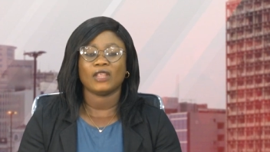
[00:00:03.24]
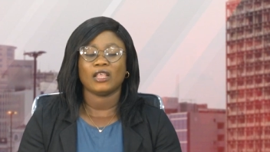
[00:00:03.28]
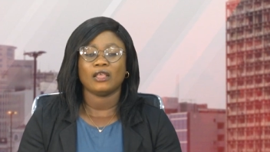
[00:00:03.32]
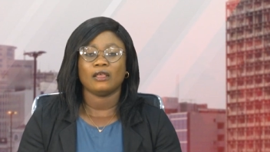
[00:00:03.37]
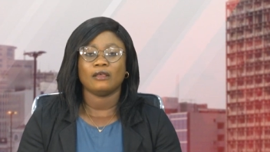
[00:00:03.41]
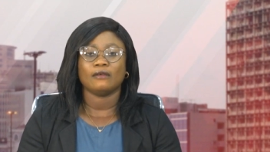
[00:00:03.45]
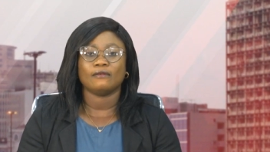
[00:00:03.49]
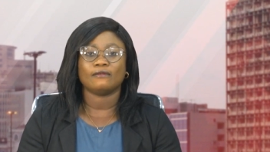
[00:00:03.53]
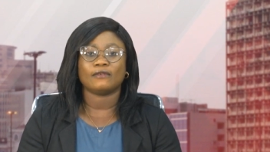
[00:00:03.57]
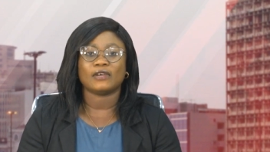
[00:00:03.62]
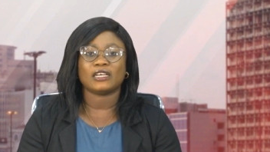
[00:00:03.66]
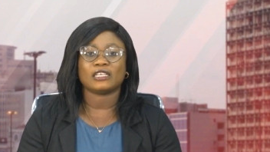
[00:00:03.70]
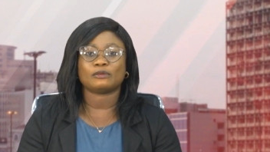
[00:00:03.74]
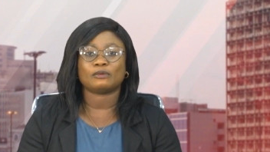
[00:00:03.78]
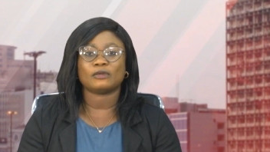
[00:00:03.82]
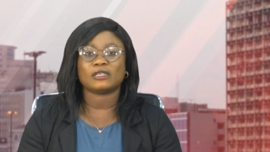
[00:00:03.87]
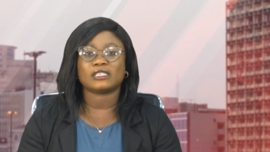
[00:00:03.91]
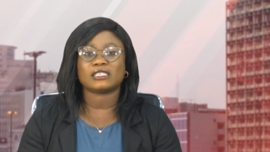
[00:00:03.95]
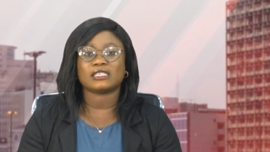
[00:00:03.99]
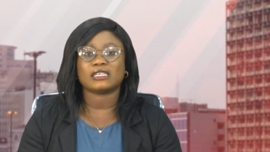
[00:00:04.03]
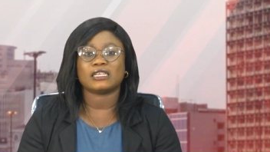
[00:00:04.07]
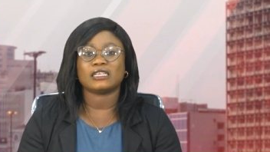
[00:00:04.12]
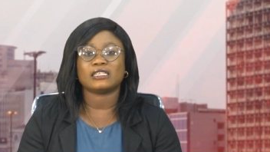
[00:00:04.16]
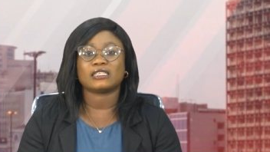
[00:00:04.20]
Vice President
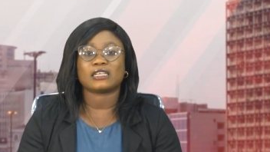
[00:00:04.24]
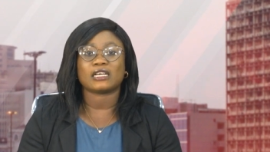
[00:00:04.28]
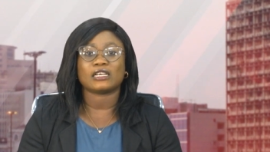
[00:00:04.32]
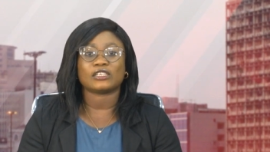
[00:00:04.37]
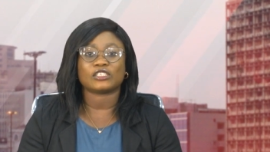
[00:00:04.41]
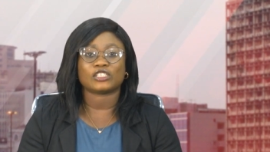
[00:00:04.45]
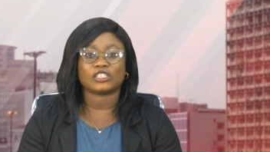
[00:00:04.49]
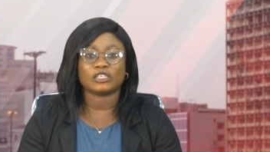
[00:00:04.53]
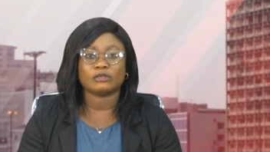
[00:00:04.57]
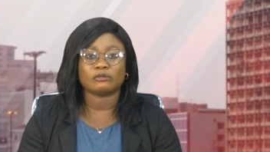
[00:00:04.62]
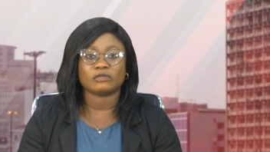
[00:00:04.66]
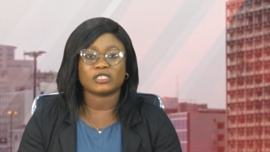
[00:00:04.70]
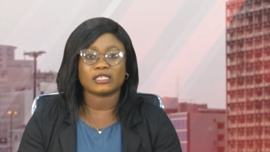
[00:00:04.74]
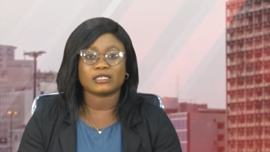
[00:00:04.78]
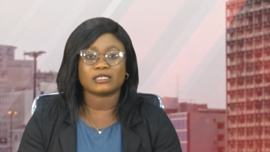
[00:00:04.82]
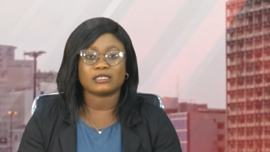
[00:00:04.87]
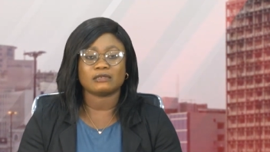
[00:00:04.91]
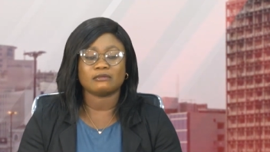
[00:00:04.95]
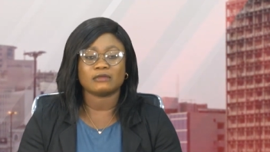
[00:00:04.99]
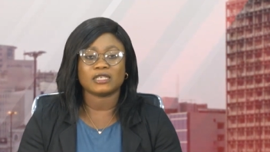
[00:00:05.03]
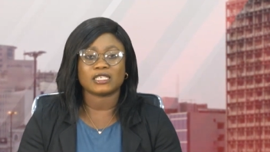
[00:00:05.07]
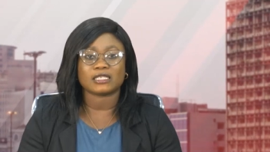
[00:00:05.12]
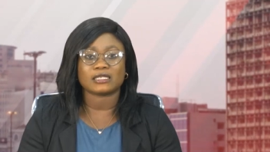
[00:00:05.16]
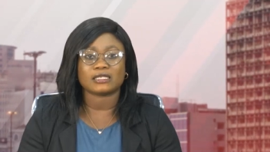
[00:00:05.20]
Kashim Shettima
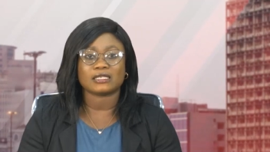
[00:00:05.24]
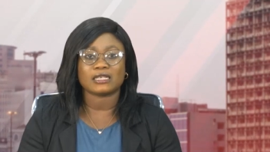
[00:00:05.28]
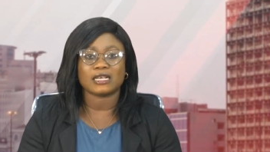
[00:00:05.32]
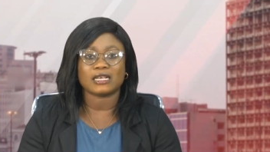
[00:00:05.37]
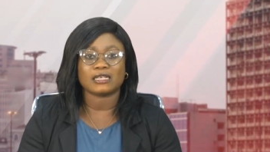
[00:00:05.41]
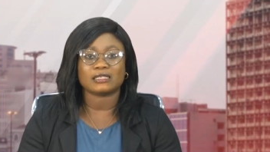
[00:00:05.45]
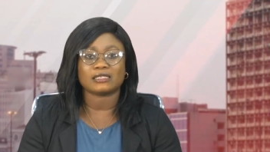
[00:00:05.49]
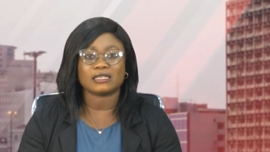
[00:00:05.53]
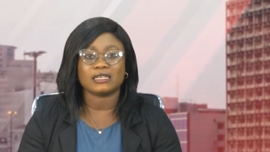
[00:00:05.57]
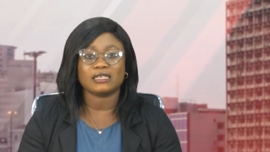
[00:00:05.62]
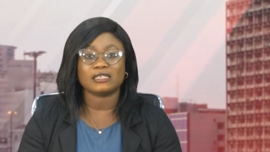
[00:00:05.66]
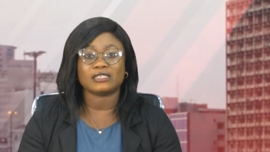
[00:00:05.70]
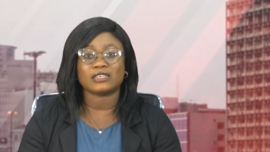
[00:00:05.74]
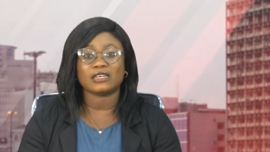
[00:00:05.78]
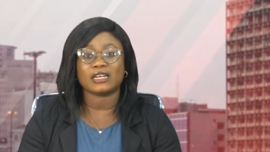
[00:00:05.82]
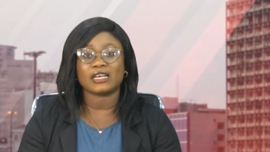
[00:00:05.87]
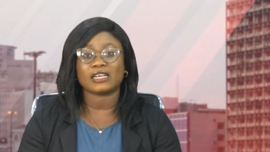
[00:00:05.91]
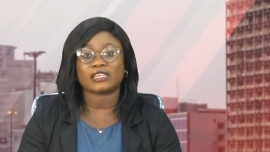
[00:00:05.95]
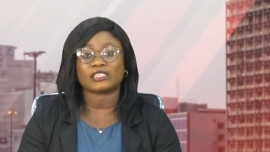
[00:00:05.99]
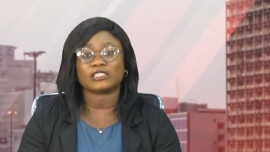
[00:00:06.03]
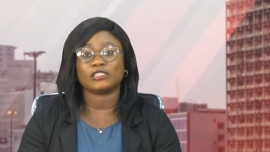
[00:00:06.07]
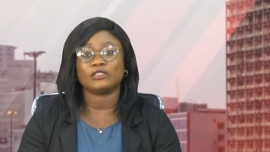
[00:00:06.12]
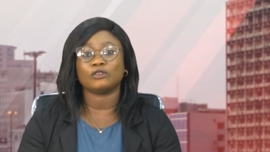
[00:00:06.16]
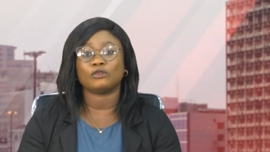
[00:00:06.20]
says international
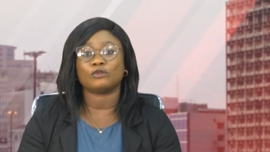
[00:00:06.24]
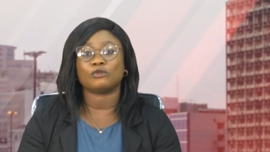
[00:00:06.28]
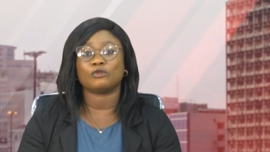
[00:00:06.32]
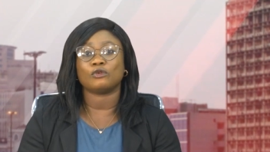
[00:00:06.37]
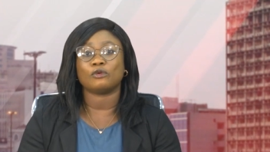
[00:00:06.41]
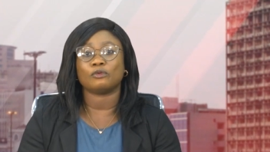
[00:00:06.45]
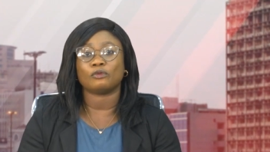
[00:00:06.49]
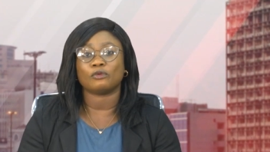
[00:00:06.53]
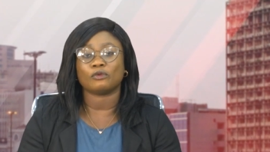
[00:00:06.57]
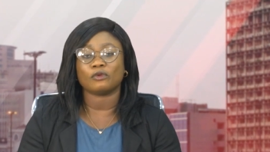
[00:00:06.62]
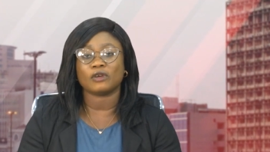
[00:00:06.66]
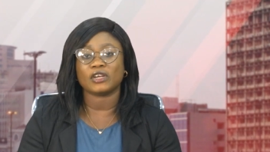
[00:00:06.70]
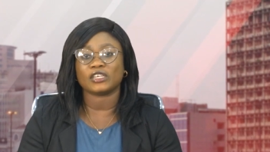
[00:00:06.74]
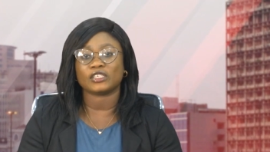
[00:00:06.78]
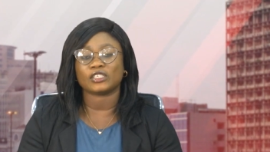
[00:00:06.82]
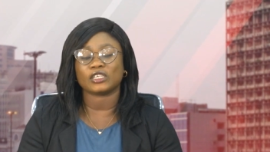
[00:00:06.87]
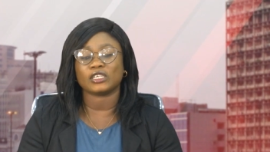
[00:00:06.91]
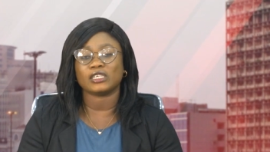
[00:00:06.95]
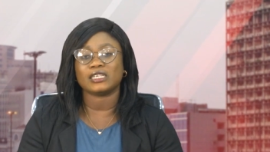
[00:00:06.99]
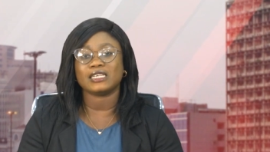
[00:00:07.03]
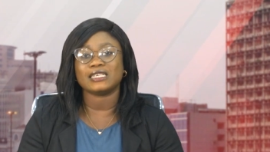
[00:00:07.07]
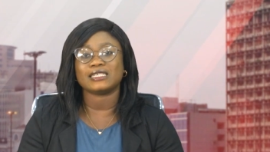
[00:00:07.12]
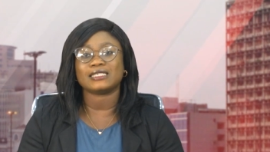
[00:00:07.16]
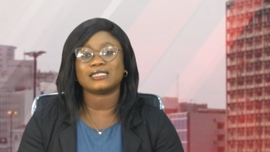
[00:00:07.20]
cooperation is
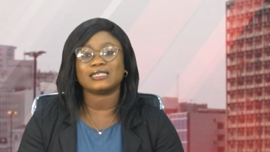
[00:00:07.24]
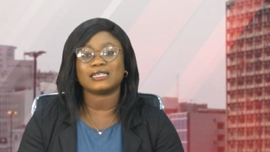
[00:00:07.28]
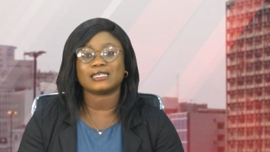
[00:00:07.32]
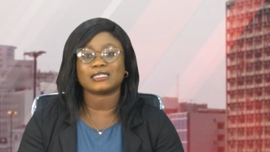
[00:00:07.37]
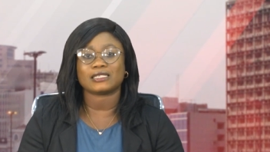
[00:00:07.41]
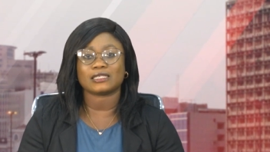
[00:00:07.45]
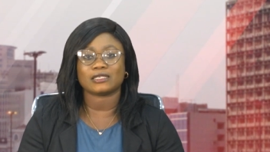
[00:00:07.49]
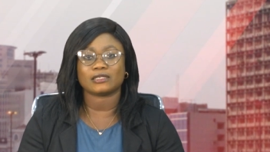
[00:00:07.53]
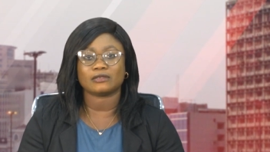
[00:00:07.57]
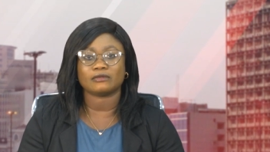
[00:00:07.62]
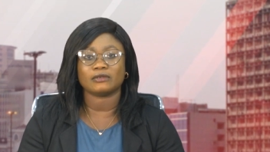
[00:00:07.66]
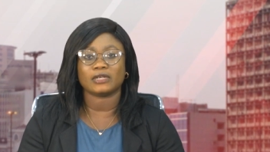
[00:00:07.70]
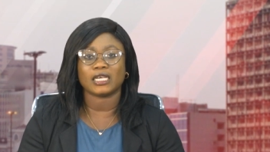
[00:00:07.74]
necessary